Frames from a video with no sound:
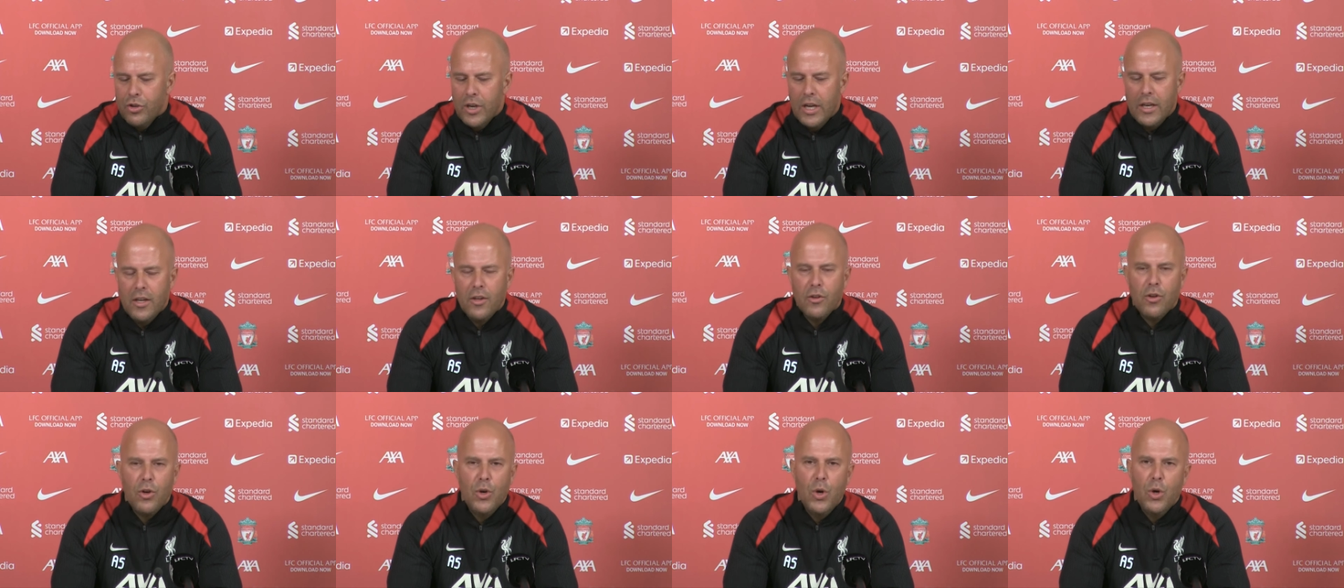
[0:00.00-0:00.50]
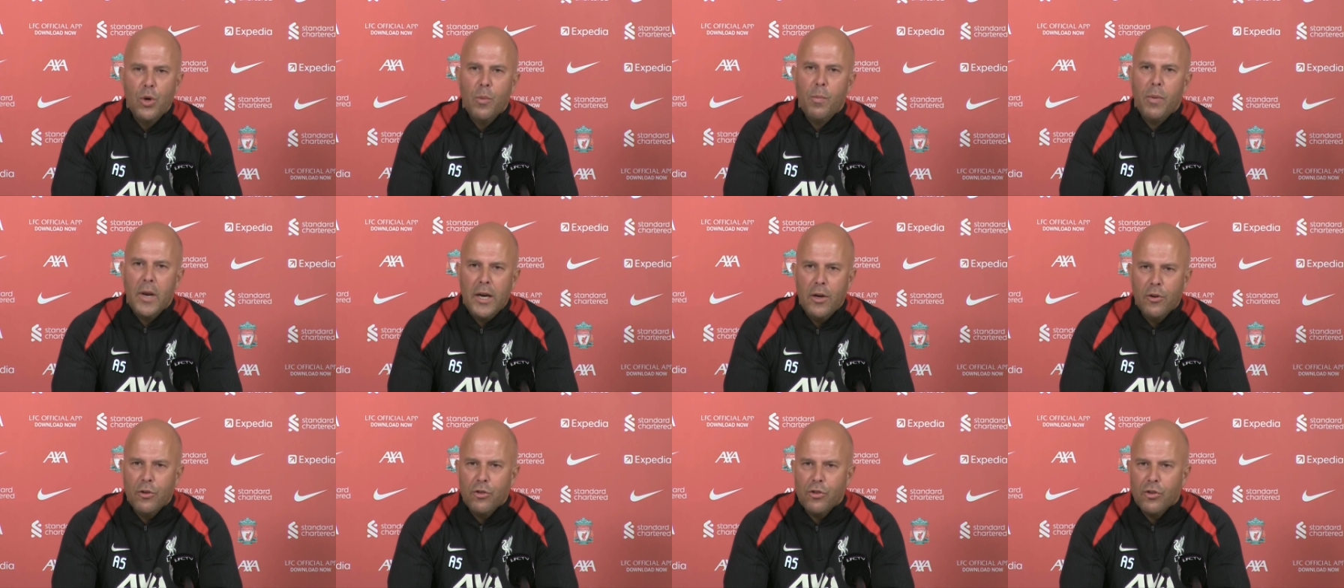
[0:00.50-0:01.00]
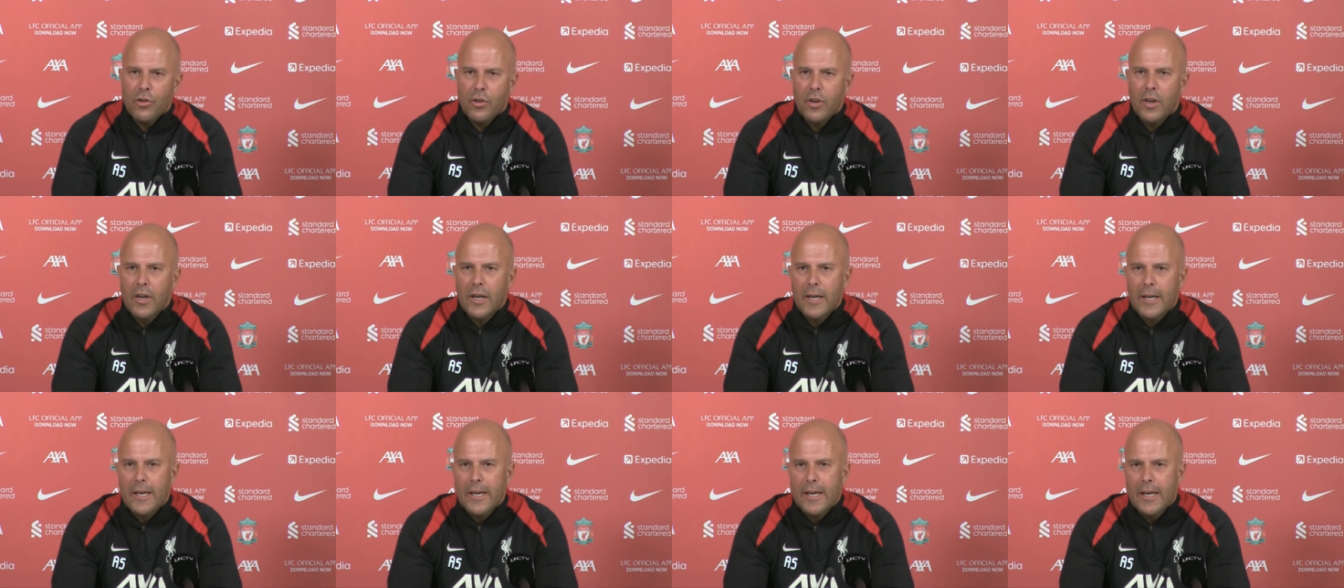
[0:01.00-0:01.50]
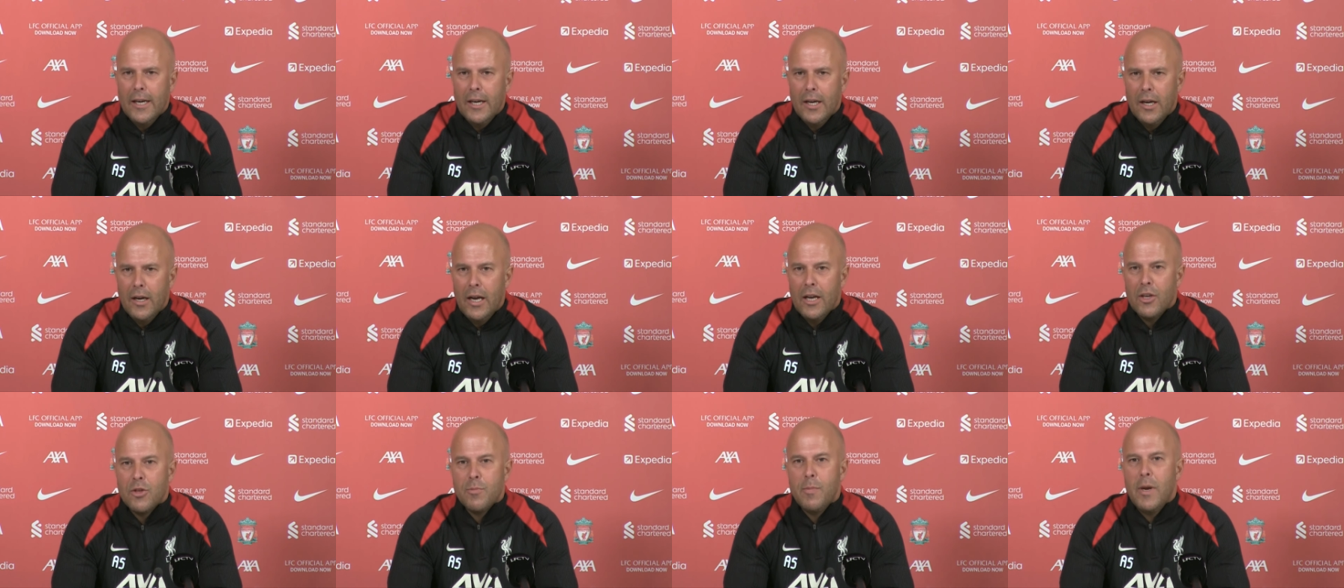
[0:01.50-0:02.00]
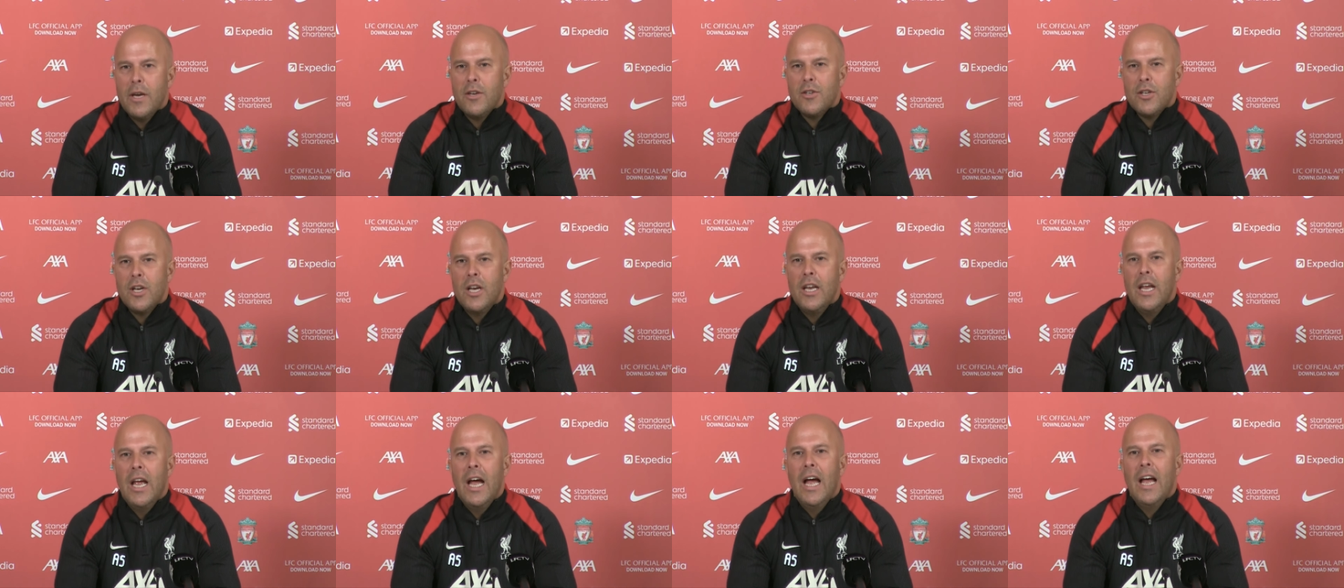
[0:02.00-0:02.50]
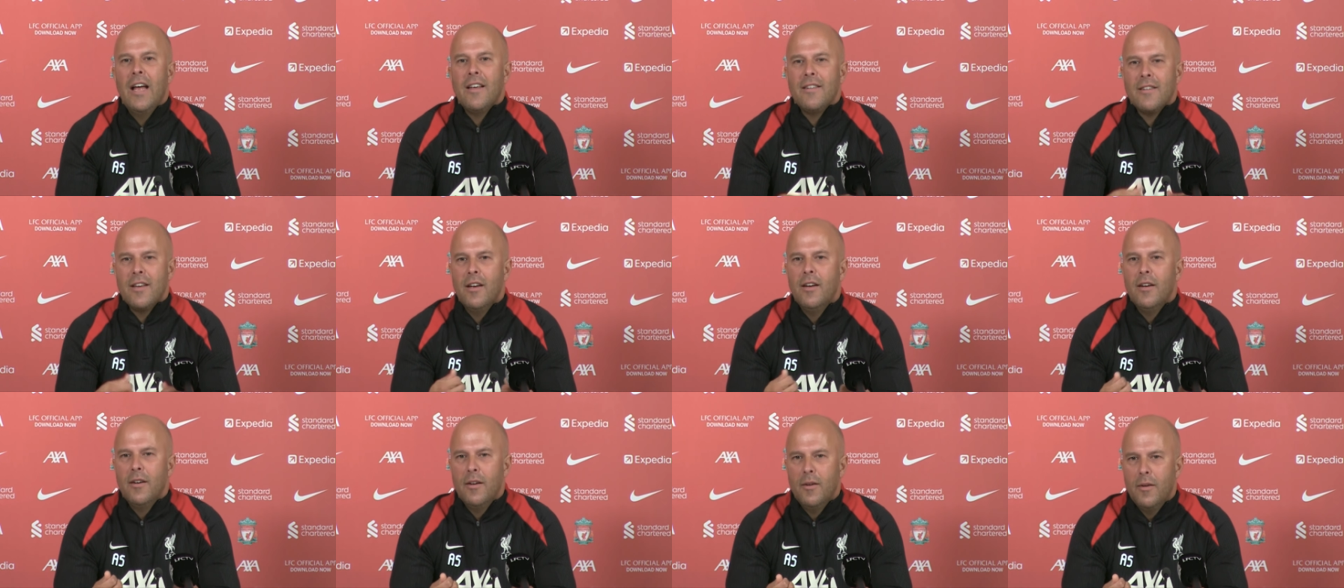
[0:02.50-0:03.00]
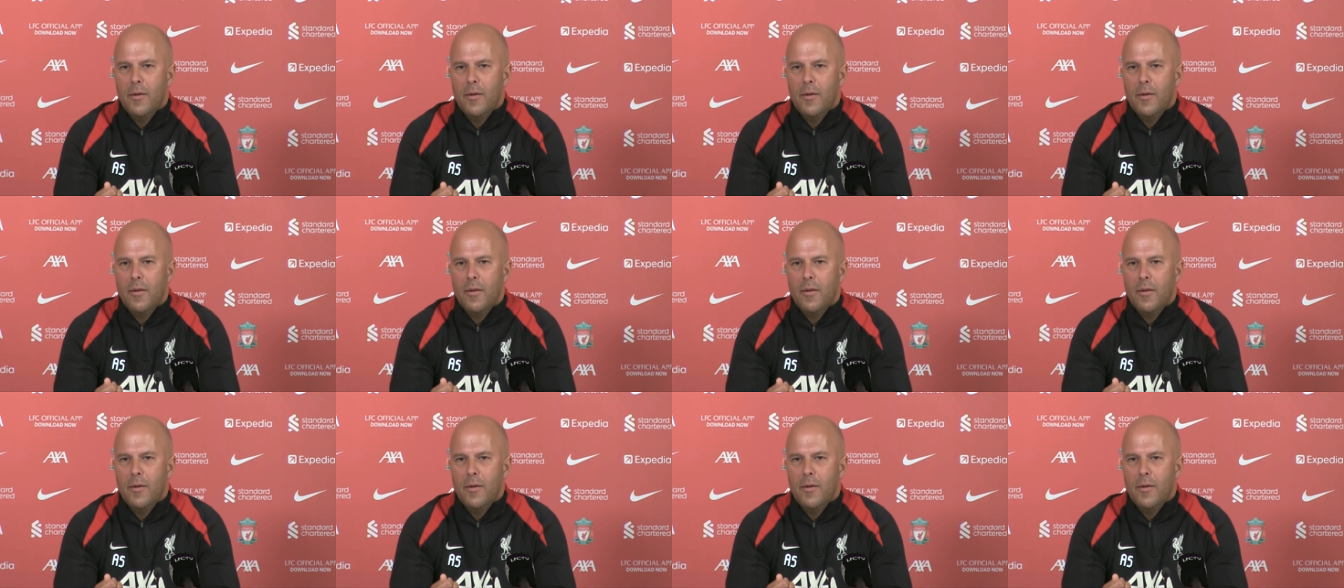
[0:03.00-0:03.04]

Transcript: getting to know the players, uh, especially as a